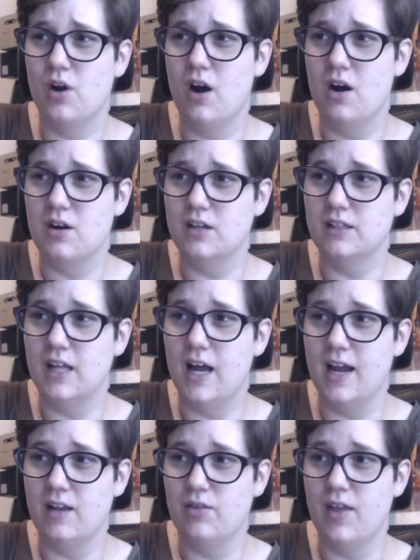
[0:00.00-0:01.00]
conga
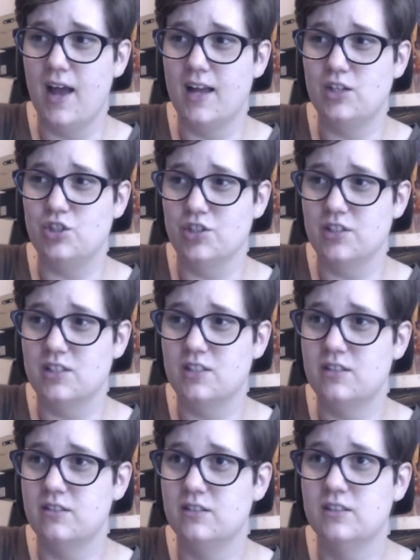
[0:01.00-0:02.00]
line that just